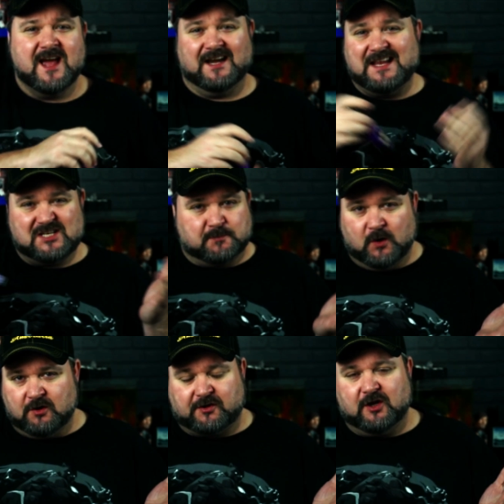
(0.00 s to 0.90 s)
And each
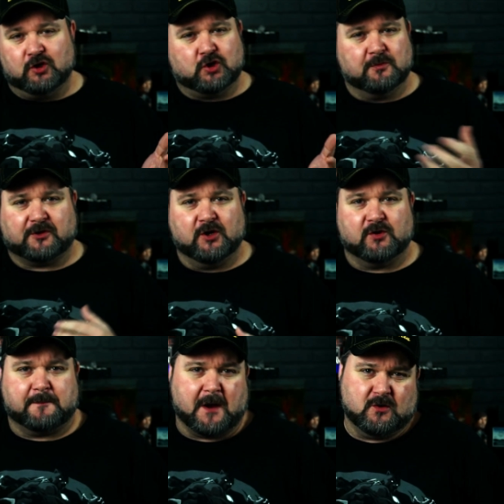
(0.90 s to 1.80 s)
month, it'll come through
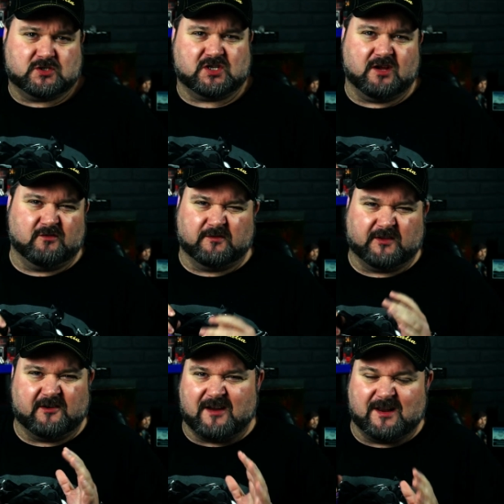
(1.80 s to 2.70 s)
the post here,
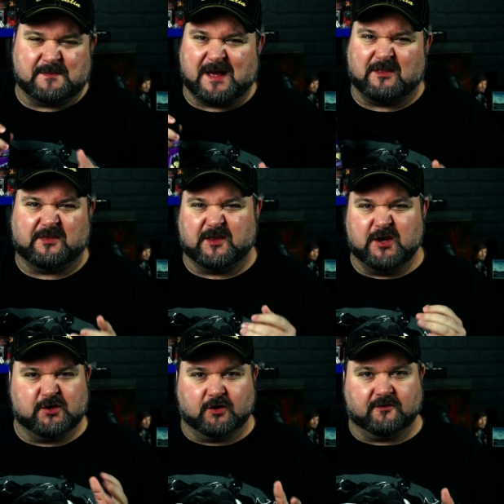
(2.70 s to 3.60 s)
roughly around about the
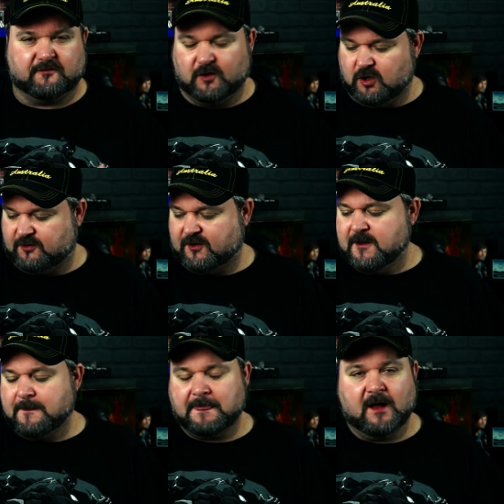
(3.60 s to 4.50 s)
3rd or the 4th
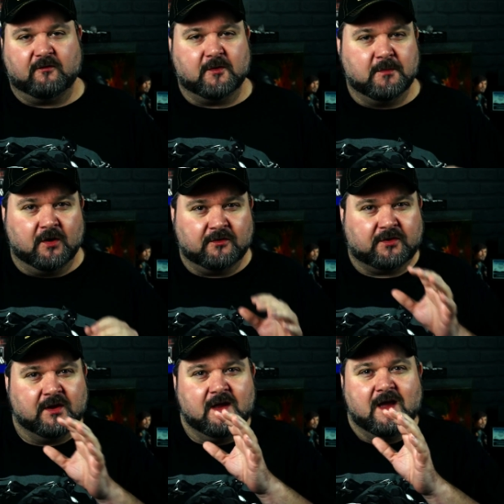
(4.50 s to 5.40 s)
of the
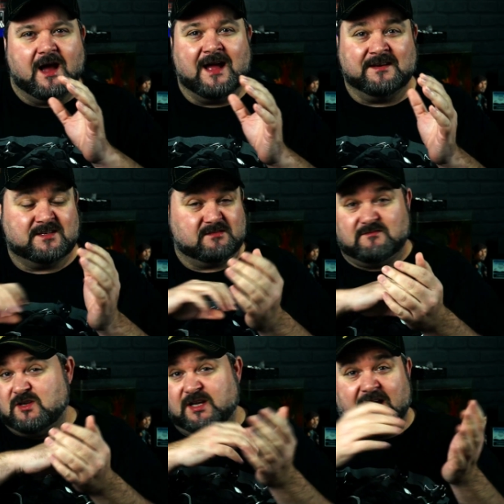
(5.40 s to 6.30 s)
month. And
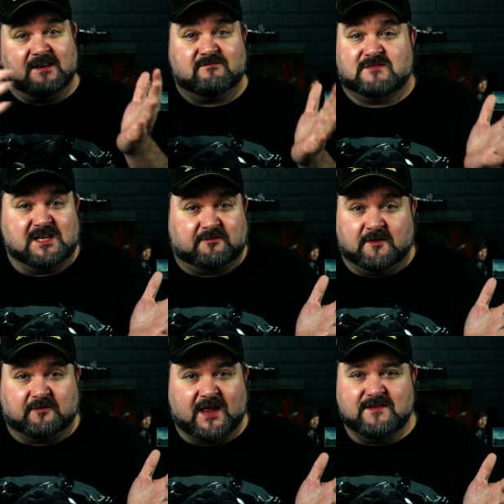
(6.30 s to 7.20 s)
you get
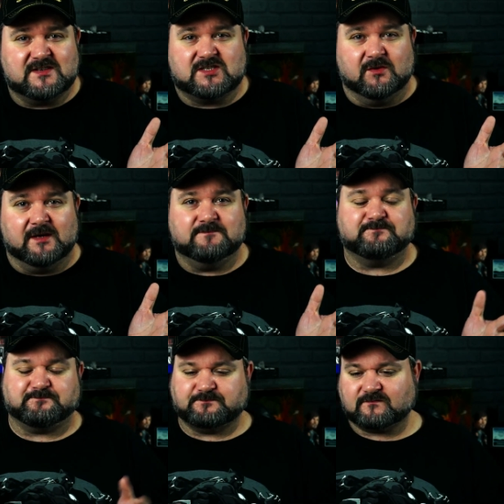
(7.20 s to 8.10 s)
different flavours to it.
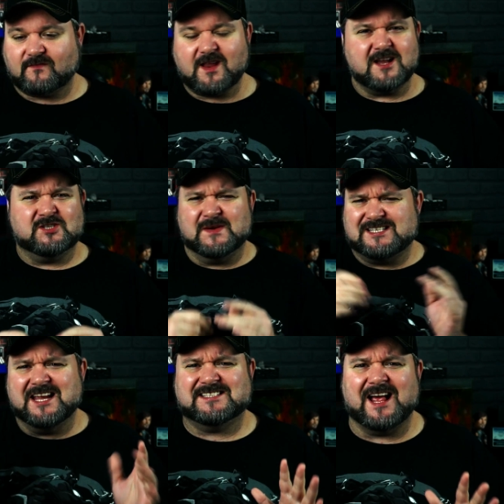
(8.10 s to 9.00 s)
So it
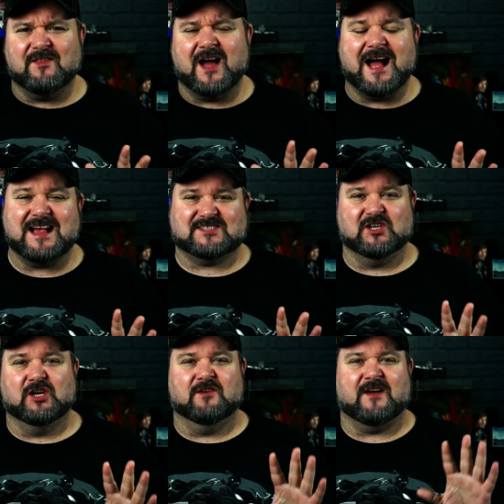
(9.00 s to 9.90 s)
takes out that
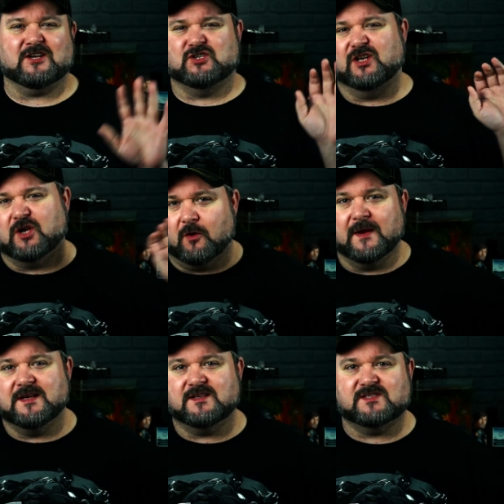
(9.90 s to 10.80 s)
hassle of actually
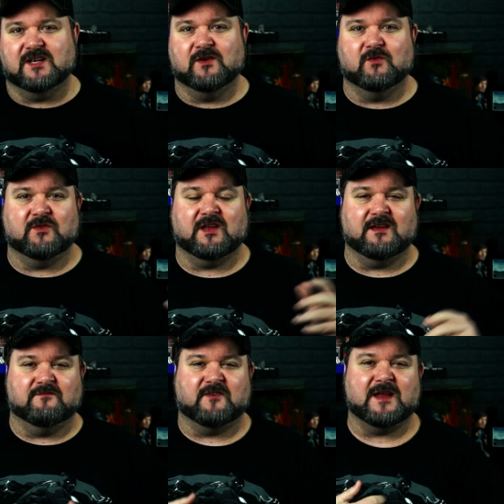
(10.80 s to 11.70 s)
going to
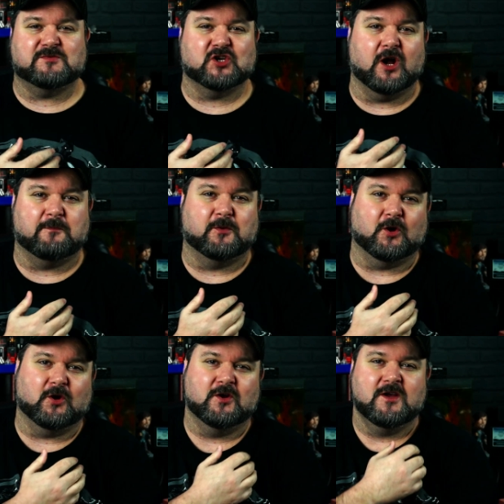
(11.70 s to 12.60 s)
the vape shop
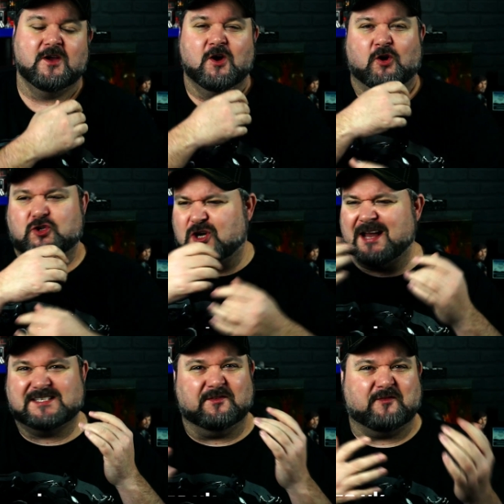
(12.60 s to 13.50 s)
or or
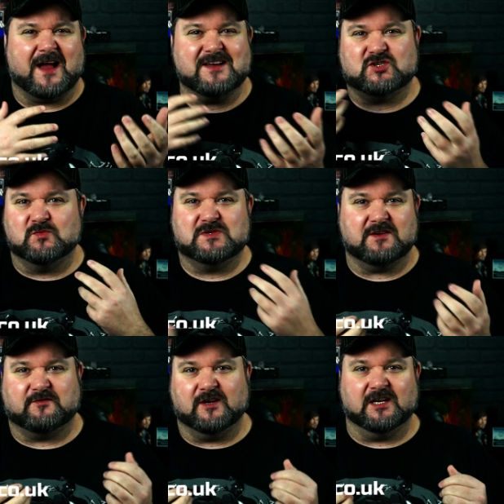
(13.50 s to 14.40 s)
trying to find some
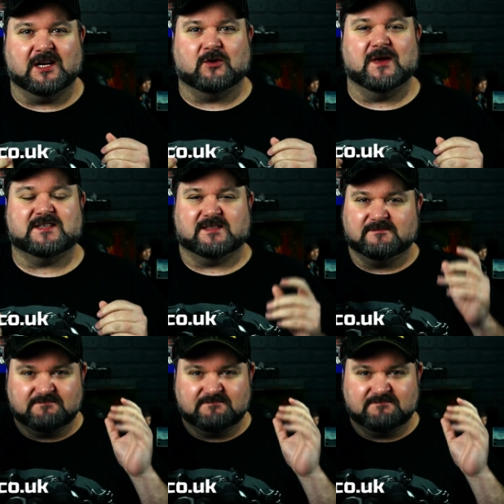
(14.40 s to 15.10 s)
different liquids,